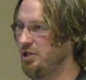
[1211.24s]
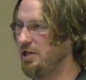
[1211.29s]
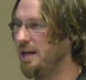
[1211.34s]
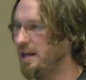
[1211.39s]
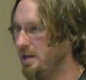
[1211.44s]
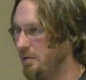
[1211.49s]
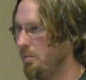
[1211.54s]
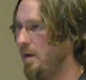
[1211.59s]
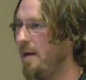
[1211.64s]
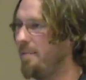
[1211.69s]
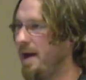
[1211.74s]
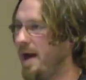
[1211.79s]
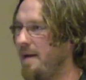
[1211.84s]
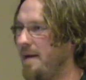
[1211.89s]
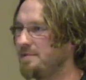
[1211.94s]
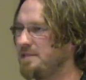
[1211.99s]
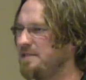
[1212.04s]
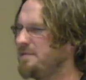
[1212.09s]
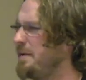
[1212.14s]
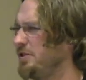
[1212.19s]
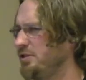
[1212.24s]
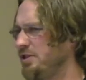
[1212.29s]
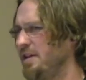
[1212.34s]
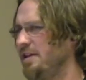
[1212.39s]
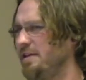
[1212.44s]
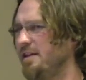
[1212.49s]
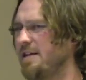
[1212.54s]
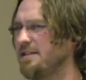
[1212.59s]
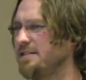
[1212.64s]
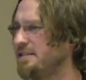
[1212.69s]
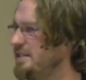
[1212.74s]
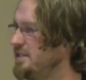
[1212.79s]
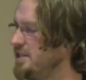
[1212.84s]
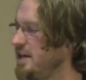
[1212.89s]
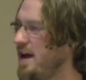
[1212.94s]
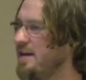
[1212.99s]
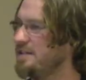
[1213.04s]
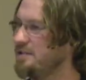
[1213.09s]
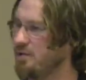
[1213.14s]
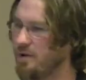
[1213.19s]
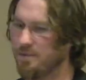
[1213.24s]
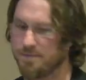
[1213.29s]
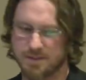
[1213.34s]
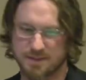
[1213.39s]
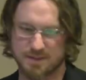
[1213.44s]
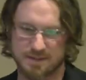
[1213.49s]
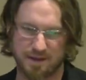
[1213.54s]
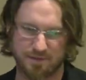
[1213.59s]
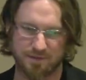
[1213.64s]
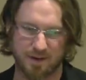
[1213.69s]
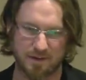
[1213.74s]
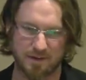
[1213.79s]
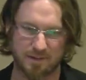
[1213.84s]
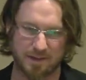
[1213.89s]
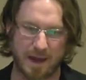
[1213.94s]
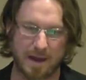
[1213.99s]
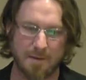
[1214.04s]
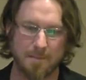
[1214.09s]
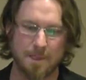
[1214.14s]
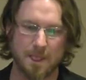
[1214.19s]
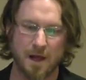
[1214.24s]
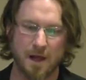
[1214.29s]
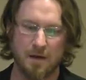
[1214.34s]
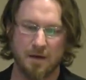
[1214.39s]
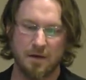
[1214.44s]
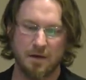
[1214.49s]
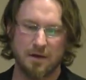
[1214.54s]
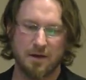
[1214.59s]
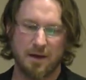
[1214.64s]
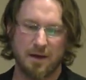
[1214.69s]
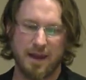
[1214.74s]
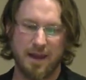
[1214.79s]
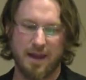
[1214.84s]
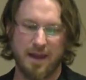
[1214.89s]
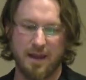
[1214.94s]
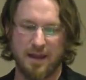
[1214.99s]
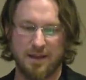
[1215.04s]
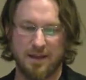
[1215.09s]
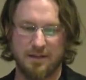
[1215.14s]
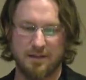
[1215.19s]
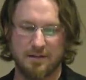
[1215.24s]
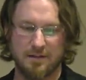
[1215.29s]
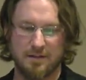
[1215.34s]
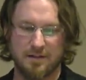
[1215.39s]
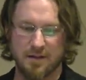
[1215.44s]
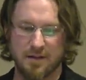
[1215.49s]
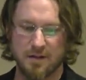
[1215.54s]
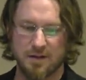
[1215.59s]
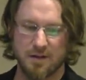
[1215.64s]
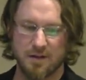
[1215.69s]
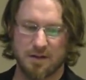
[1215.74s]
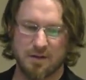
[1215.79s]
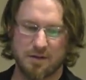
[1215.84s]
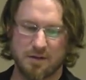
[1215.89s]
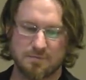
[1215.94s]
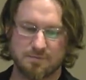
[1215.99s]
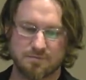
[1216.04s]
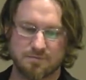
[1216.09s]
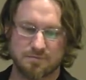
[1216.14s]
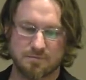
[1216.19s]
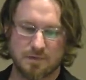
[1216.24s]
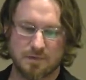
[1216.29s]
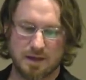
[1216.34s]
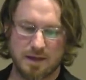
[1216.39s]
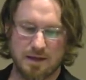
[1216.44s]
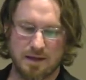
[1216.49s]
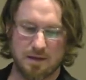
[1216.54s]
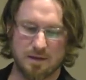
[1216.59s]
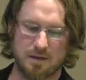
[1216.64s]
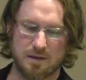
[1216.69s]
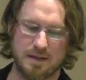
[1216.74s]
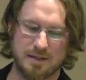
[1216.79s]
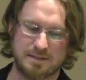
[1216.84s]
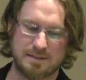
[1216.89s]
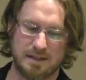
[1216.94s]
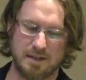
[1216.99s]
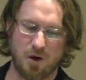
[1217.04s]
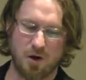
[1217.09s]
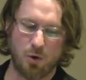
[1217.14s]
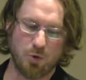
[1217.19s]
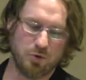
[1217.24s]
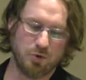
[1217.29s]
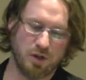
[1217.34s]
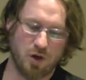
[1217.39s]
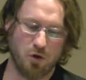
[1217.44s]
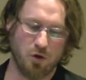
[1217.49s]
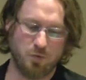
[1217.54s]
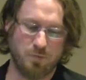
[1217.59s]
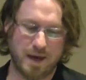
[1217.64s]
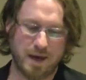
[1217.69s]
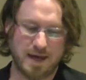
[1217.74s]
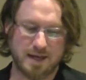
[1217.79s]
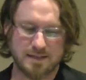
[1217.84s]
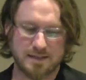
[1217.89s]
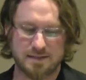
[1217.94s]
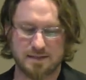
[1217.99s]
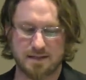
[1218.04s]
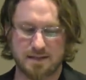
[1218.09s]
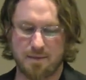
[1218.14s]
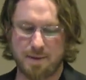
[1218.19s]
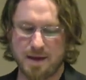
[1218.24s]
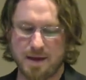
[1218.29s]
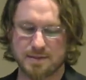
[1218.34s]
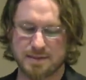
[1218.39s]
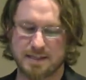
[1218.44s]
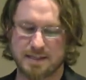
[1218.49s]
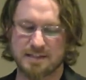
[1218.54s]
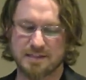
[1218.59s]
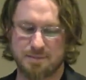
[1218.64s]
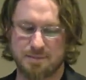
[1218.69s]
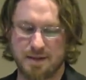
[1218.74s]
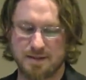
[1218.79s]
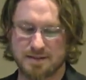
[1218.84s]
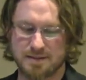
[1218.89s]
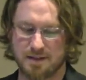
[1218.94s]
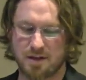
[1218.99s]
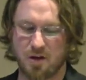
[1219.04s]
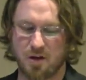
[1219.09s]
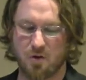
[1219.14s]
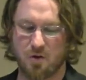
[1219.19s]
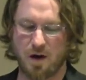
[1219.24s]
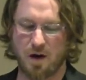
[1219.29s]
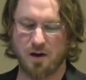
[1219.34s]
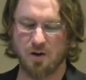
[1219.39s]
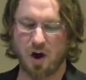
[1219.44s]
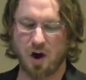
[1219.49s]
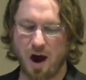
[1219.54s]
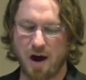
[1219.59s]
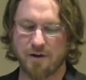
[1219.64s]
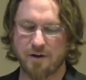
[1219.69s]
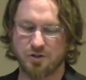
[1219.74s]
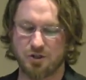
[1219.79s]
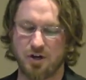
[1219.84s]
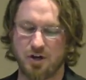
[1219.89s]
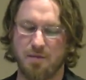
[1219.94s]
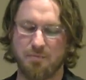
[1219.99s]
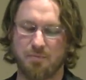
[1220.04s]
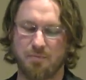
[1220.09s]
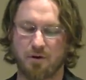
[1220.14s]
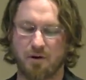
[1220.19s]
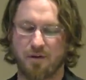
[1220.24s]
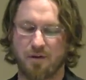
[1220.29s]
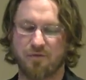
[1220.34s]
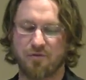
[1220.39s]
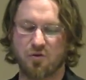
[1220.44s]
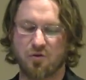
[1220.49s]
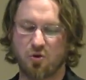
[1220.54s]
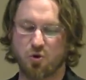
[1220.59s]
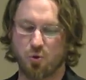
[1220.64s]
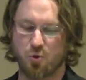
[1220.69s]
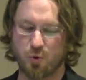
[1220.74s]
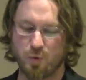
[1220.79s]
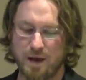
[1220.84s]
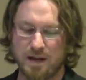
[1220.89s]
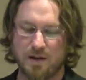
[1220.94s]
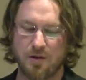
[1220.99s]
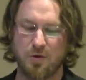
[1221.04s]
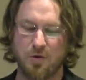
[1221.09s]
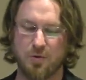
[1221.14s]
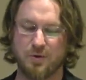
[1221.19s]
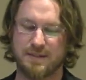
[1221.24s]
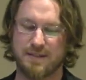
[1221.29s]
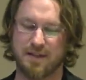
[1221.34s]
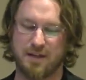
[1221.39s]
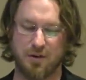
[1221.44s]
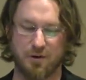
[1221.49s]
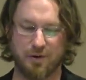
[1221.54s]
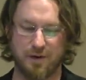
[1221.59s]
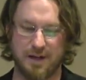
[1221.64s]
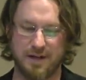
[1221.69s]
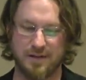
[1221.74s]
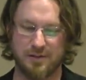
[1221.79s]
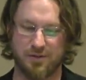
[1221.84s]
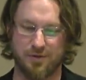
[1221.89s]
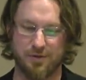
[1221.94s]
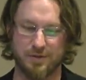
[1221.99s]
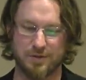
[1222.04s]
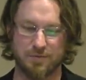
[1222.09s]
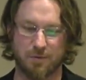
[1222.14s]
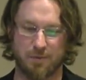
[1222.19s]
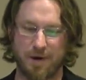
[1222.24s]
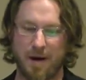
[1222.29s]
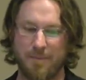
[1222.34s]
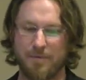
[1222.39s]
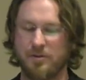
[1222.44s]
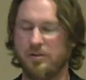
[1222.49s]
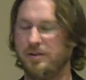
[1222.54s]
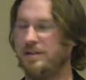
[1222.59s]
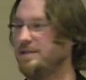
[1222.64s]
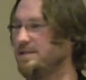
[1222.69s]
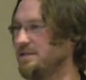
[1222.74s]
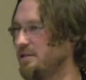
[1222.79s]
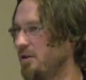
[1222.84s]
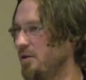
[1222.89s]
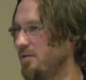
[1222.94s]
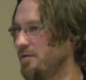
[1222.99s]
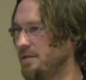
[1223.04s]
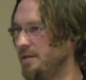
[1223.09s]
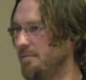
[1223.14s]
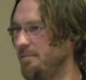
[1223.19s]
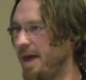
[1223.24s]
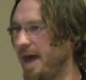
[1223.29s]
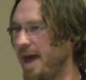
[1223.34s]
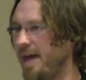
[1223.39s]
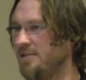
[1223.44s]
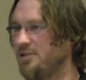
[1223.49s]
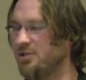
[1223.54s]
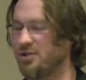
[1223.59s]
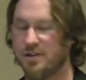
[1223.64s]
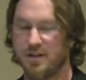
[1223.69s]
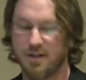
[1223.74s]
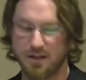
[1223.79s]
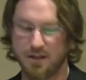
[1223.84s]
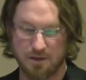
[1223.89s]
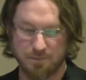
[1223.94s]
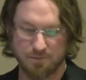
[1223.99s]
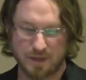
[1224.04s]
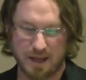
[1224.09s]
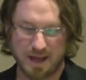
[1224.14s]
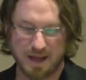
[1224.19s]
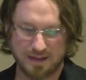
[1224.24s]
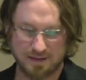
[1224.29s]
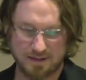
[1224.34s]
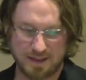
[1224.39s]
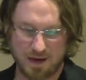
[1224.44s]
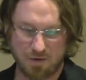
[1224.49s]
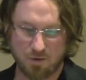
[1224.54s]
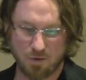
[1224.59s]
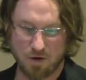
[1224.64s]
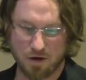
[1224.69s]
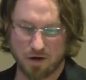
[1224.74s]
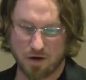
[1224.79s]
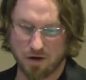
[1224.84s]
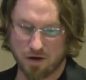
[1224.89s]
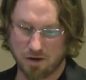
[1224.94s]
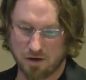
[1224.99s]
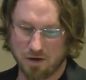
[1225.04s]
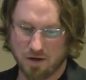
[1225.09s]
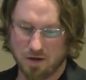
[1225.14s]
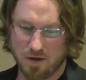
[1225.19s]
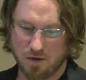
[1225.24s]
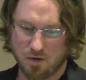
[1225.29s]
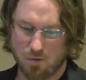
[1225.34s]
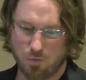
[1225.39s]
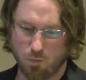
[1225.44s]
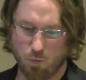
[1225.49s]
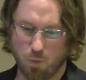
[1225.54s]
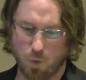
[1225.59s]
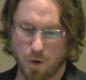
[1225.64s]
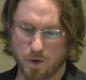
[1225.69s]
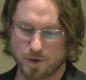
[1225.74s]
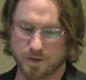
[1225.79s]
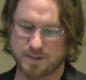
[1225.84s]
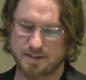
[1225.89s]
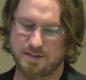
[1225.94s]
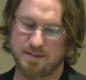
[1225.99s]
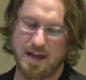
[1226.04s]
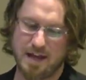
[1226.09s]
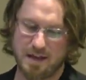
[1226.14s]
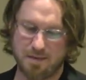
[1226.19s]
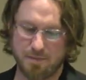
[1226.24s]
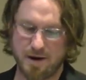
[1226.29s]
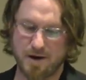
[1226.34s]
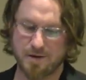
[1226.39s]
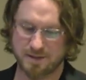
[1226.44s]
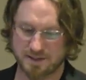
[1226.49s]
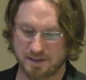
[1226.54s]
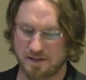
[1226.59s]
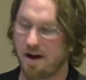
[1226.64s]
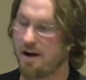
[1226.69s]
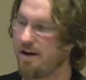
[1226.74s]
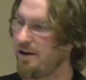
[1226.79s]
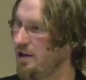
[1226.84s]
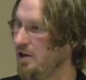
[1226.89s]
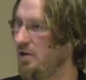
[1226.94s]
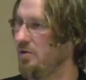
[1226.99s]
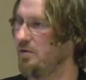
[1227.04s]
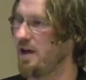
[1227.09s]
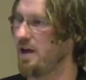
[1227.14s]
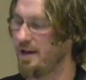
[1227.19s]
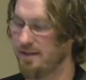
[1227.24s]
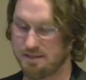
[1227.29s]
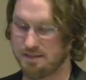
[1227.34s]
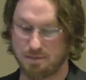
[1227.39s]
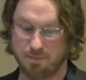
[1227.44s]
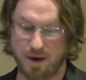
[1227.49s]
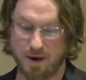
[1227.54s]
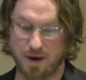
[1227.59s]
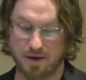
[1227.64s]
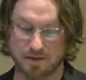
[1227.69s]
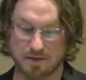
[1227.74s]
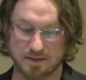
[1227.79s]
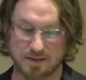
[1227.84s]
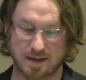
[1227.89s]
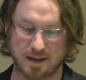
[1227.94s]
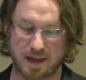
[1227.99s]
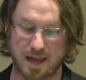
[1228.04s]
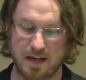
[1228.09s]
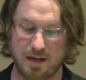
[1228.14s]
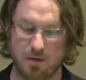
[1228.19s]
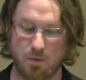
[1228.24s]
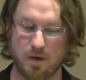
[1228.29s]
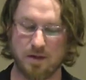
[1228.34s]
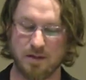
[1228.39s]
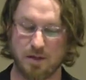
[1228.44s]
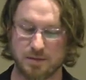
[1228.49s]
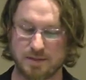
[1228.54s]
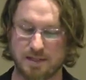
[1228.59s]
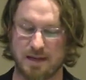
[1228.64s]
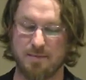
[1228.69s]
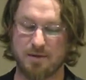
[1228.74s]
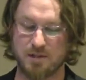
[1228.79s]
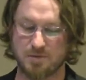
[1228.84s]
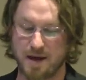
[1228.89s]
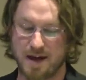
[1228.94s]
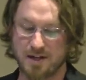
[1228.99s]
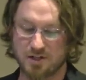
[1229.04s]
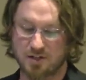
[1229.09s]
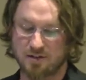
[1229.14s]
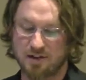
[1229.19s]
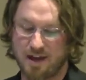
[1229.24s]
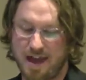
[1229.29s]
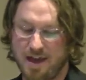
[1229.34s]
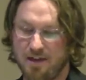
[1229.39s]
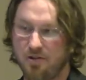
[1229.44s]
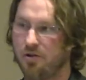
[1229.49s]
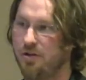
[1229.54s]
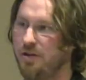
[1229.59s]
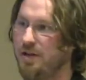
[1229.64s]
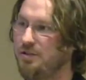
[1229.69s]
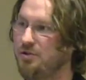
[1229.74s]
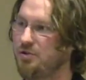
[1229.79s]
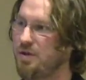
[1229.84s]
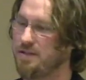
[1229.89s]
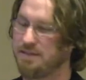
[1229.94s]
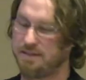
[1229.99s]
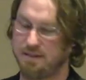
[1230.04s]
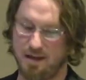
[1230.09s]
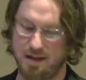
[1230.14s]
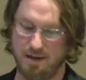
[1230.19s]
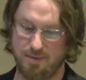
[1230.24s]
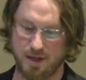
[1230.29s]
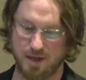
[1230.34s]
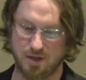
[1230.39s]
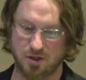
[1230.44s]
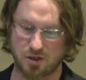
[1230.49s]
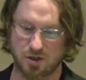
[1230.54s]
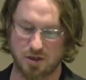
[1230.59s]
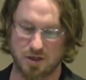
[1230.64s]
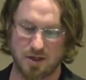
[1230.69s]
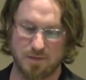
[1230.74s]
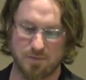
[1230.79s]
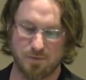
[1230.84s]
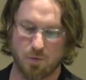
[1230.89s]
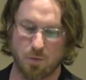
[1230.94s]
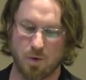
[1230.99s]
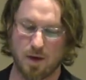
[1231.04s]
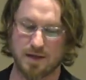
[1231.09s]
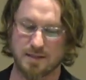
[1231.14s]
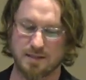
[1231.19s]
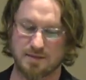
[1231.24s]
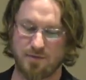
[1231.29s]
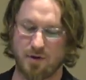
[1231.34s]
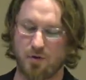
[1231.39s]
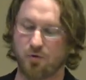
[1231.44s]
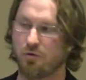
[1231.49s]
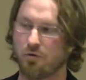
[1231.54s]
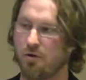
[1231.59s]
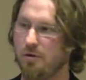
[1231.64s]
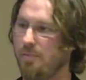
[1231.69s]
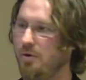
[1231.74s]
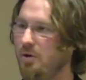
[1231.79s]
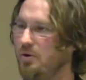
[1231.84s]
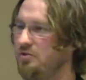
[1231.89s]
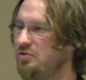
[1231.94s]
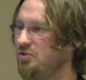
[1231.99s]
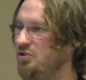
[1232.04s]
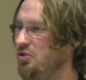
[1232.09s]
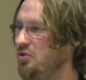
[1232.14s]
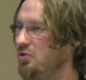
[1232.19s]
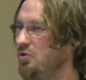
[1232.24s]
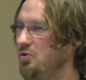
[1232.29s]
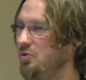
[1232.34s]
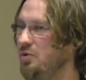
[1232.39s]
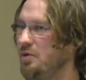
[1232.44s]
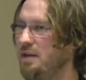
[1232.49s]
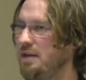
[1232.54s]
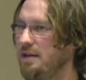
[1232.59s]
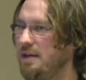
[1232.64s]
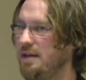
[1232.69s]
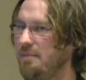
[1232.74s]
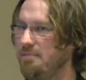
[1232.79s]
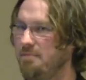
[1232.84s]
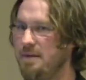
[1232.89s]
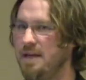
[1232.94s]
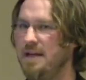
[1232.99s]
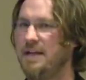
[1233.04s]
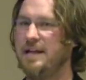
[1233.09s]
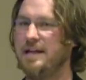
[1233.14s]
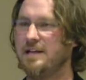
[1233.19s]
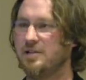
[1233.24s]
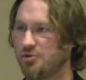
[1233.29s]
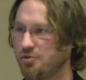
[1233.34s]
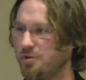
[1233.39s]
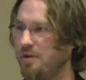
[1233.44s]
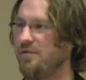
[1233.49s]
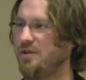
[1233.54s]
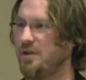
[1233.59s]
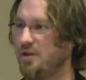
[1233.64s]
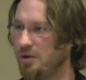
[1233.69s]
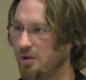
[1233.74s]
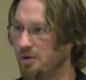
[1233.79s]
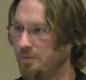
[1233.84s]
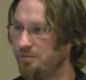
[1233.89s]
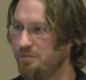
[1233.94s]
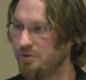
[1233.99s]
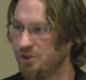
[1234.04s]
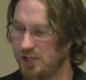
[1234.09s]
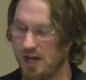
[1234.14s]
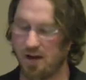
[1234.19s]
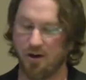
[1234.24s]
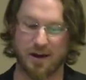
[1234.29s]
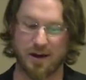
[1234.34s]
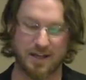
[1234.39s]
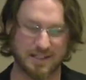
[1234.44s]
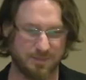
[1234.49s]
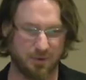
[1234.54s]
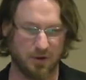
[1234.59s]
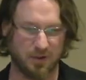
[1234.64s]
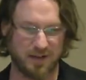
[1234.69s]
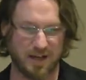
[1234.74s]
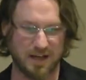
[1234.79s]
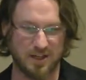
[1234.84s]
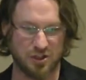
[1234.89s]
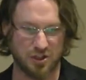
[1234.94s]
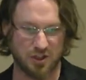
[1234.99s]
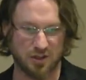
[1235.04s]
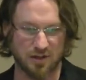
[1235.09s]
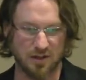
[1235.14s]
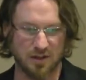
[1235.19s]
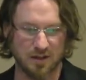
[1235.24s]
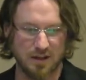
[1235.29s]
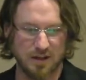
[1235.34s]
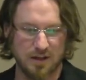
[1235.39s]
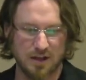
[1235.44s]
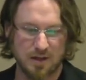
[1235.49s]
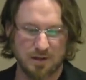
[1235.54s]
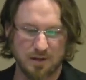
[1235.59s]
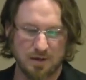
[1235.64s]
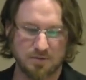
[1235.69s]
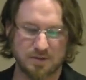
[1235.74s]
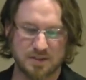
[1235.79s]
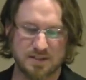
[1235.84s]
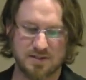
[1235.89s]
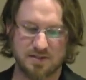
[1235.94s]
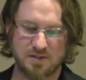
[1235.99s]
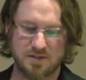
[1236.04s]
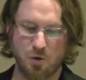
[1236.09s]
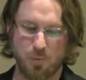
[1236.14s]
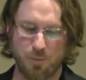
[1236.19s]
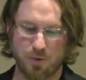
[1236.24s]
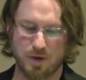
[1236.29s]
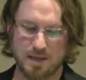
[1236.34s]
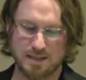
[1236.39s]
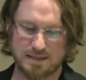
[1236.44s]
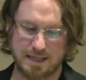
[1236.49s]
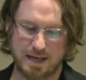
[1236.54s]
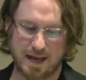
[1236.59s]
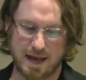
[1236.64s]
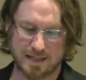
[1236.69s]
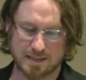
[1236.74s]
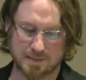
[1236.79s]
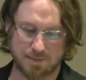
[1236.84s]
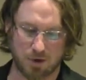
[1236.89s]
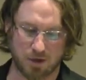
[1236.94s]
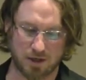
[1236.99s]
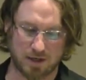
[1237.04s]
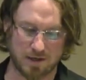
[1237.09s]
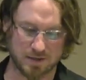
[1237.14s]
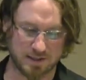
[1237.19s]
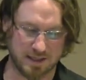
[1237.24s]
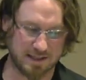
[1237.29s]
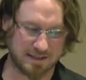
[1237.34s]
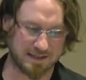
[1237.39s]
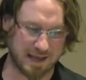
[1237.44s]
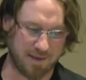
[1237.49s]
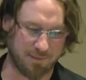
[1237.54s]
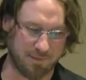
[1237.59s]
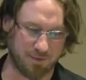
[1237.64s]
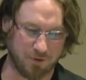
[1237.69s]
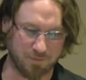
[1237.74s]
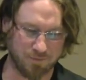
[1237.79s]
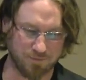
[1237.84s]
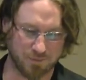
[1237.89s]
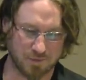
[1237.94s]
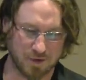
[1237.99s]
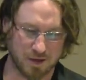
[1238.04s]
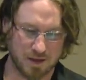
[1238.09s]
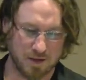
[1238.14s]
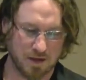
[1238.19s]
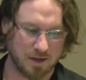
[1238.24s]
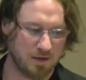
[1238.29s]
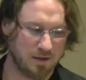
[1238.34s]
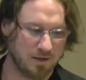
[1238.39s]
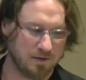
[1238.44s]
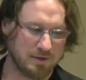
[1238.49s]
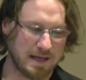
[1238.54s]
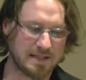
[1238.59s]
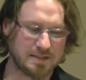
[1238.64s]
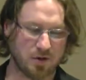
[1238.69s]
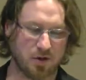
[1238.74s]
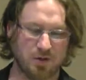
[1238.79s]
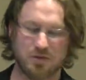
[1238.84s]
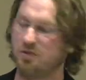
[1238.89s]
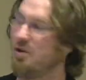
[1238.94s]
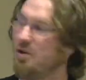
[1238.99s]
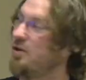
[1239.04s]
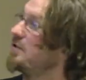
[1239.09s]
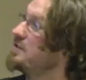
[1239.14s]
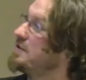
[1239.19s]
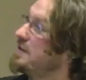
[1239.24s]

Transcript: in web apps, especially in like CGI scripts and stuff like that. And it's an old code base. About 6 months ago, a large number of critical security issues were publicly disclosed and patched. And they were worst nightmare scenario kinds of bugs. Like anyone using ImageMagick to handle an untrusted image was vulnerable to immediate trivial shell exploitation. It was super easy to exploit. Here's an example. That's all it took. So